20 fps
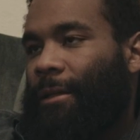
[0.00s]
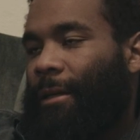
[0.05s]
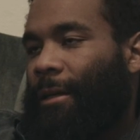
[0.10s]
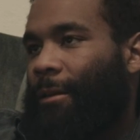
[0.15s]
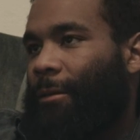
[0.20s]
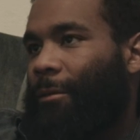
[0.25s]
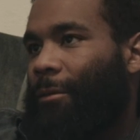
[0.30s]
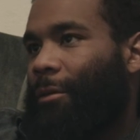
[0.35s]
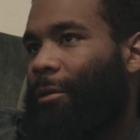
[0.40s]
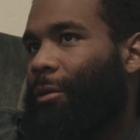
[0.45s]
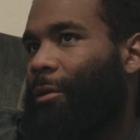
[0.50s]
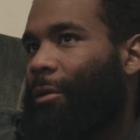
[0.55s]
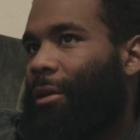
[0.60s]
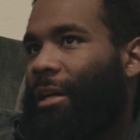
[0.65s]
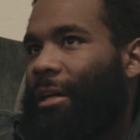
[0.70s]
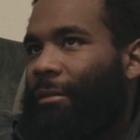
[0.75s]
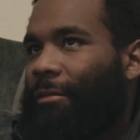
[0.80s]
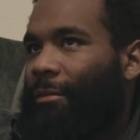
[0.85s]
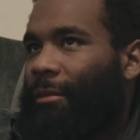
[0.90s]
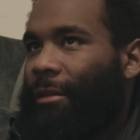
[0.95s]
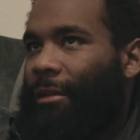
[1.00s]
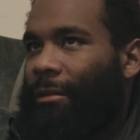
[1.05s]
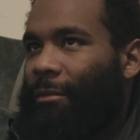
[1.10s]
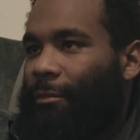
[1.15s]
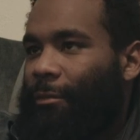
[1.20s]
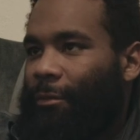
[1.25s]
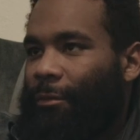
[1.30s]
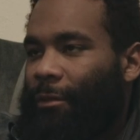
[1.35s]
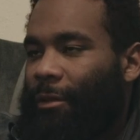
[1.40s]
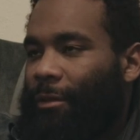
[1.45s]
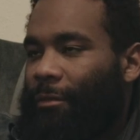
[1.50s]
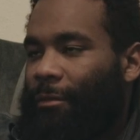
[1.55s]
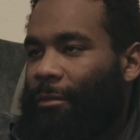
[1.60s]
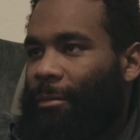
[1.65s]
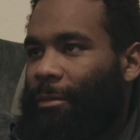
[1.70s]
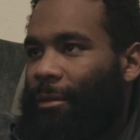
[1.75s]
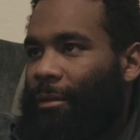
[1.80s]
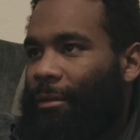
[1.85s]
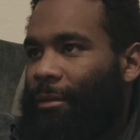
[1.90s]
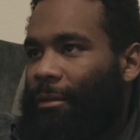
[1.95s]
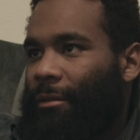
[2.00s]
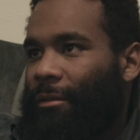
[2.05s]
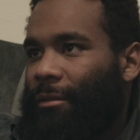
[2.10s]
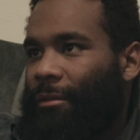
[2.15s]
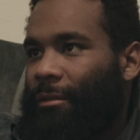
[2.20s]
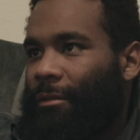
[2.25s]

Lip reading: and I don't know, I haven't lived forever, but